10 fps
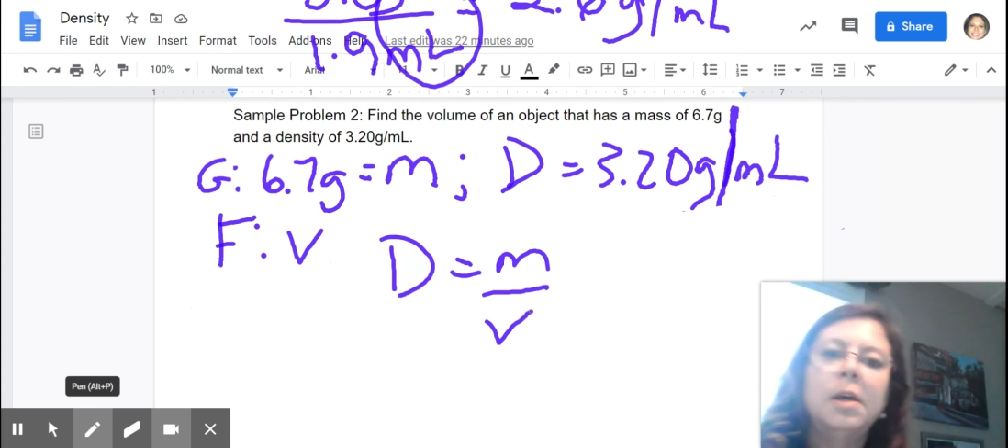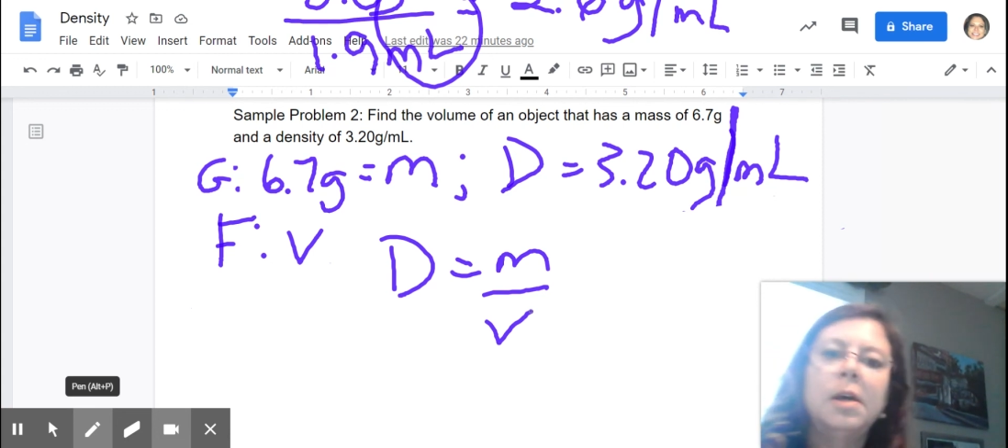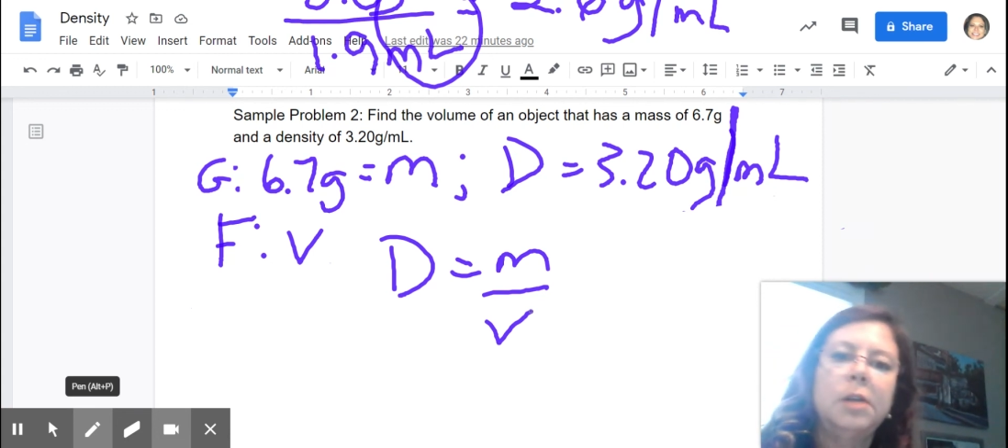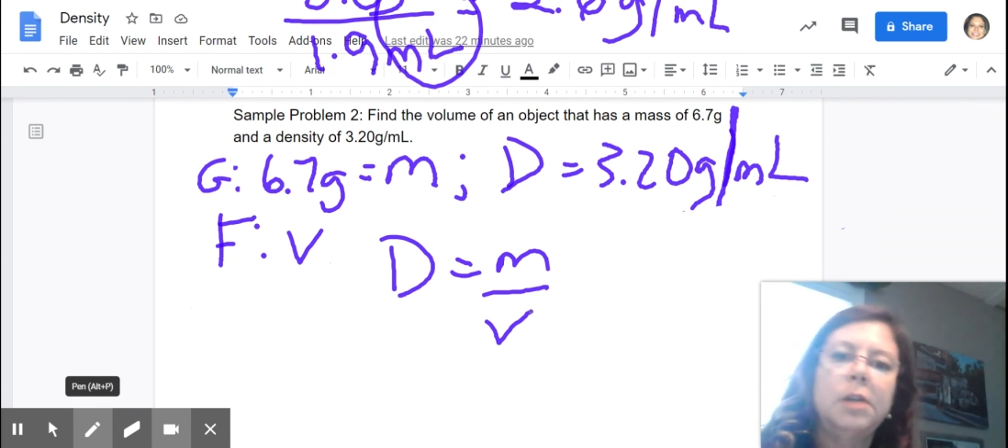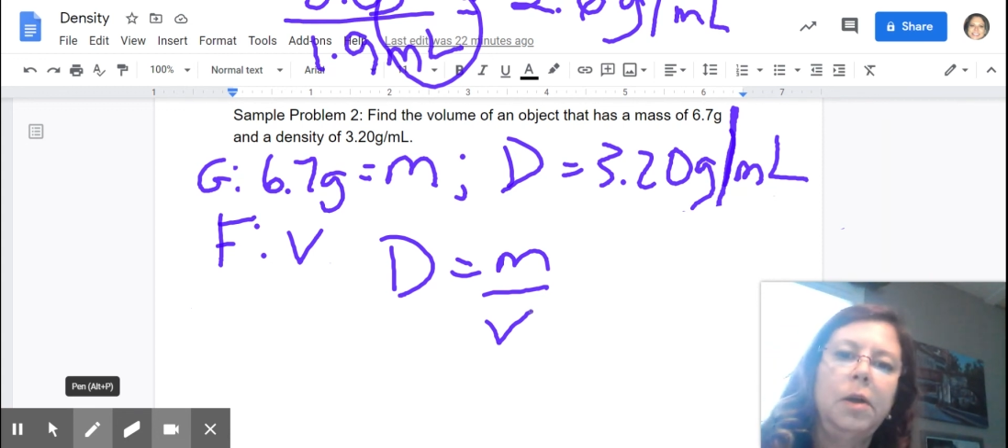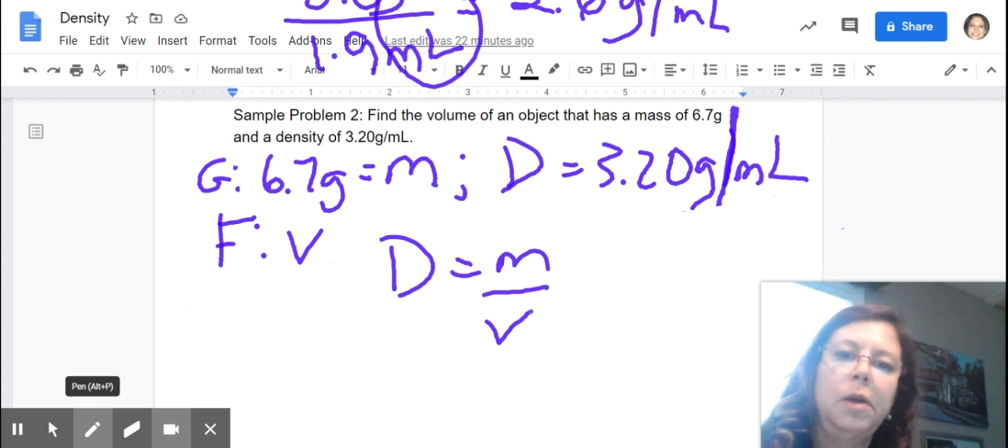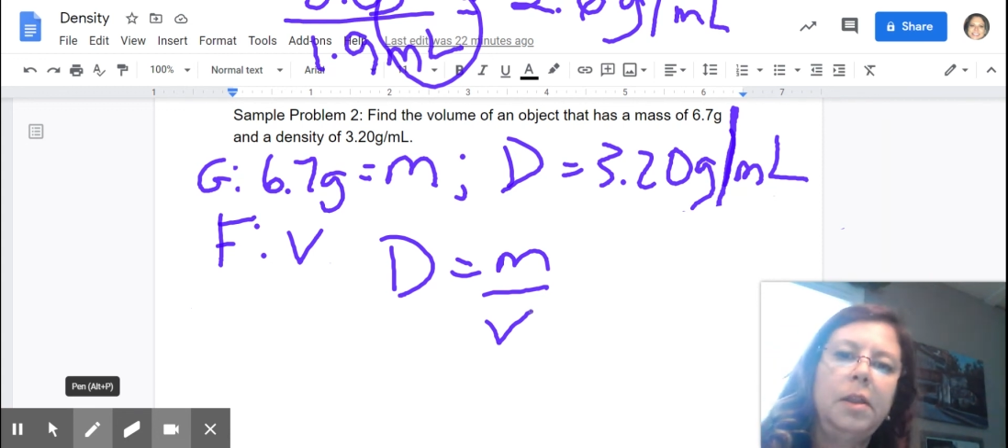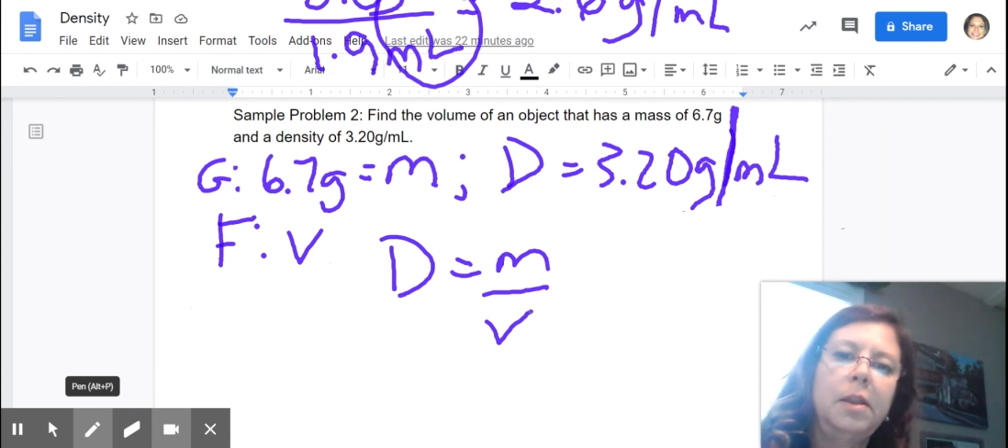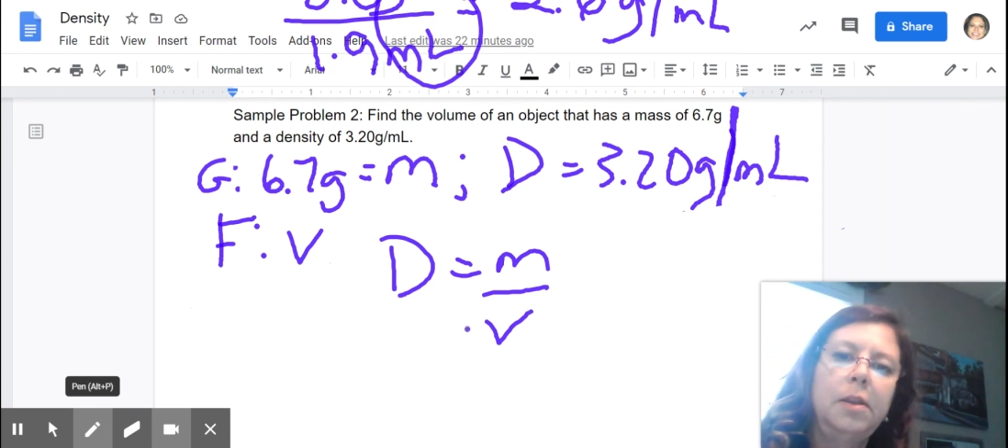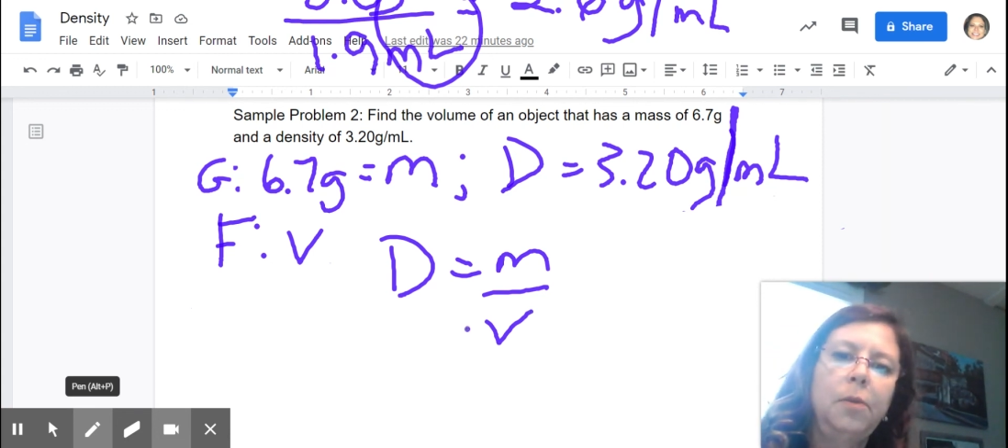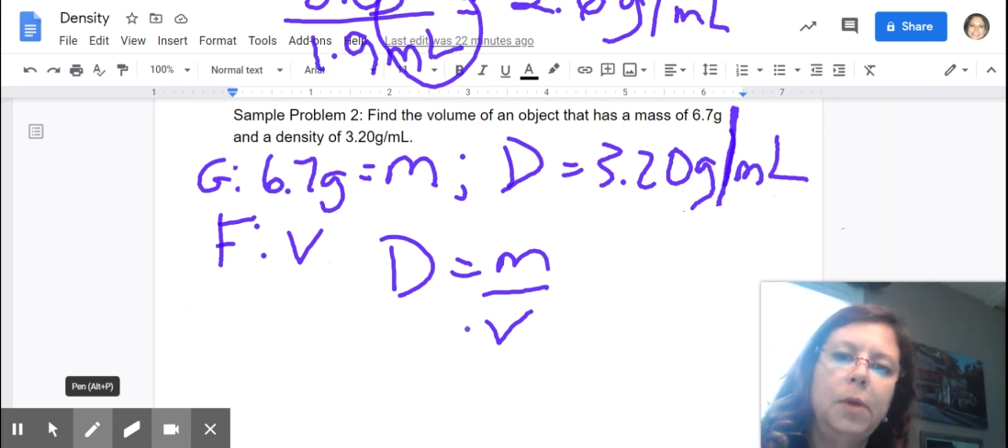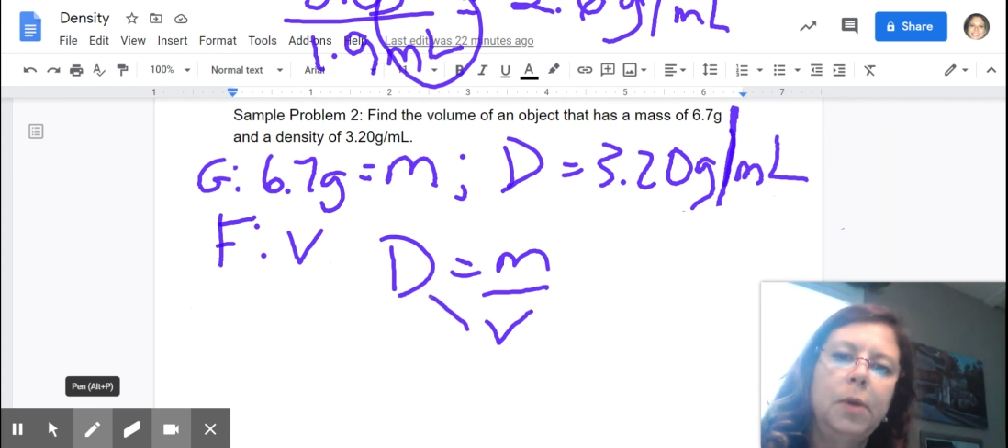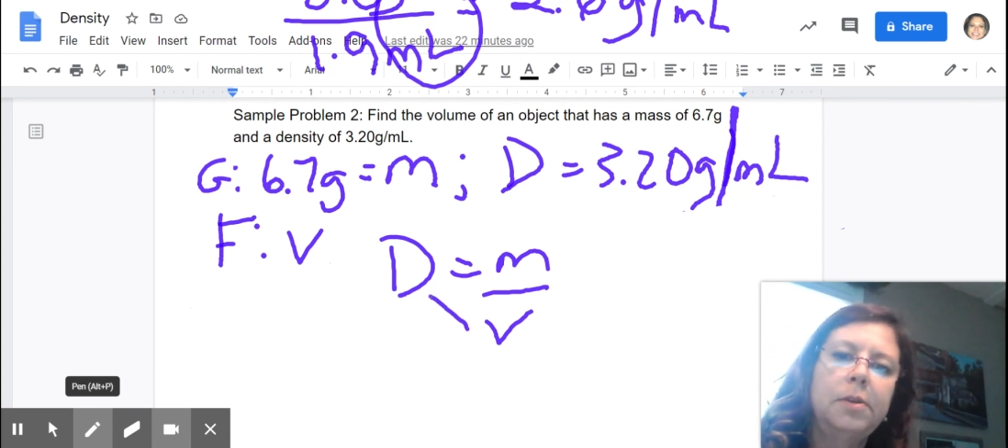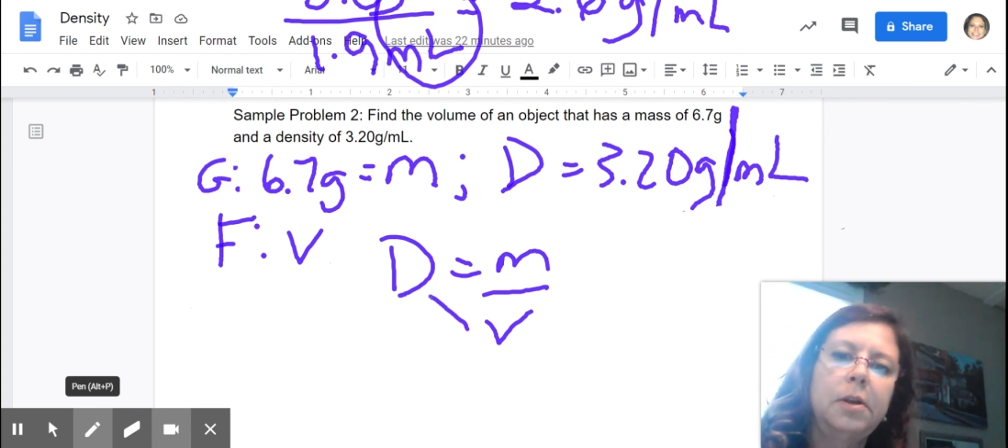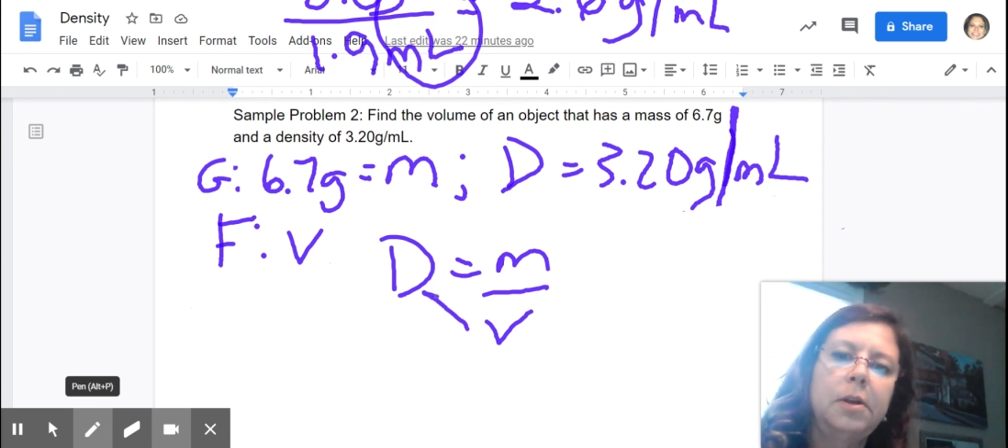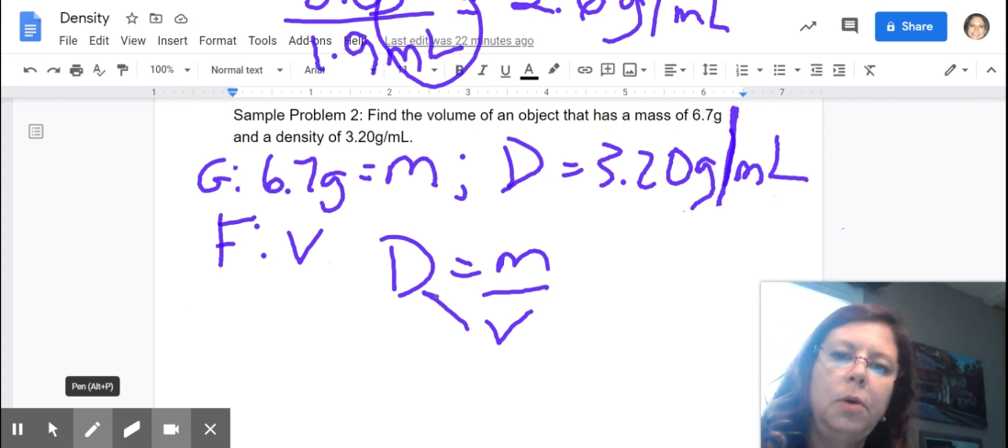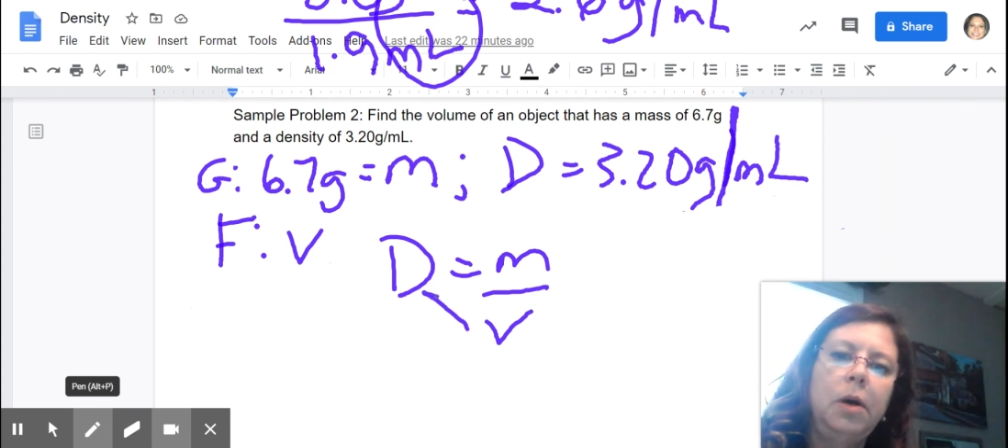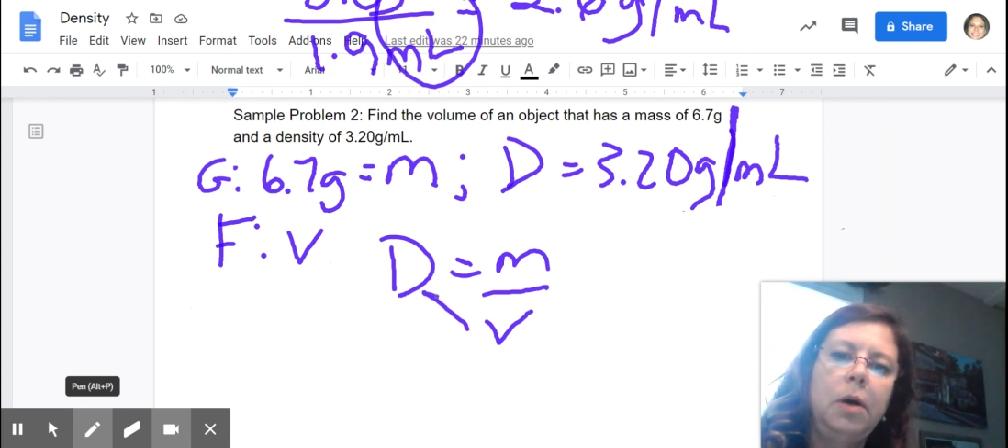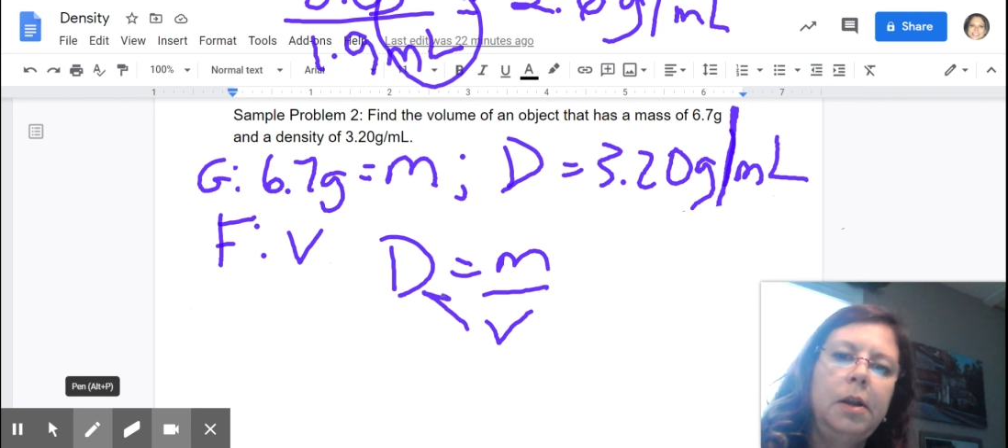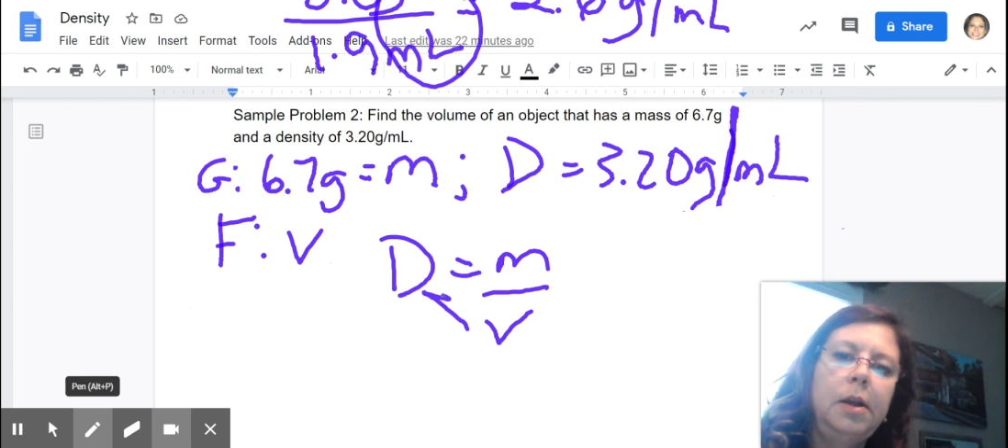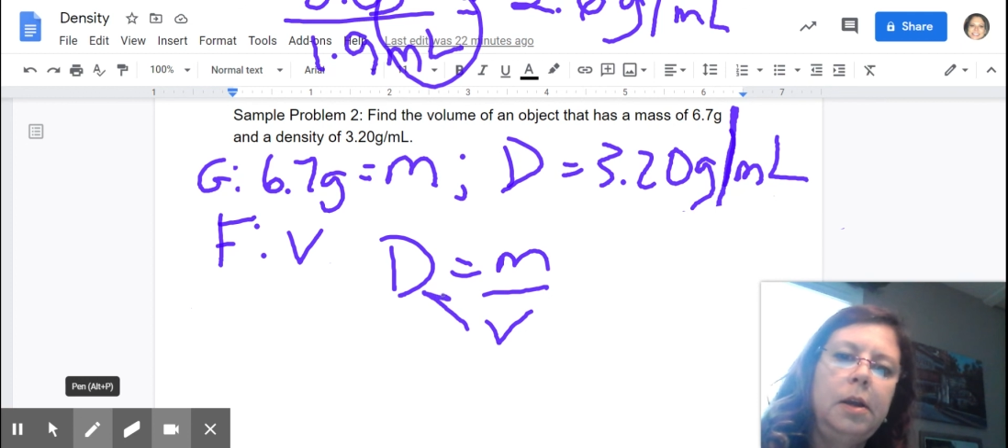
So when it's an equality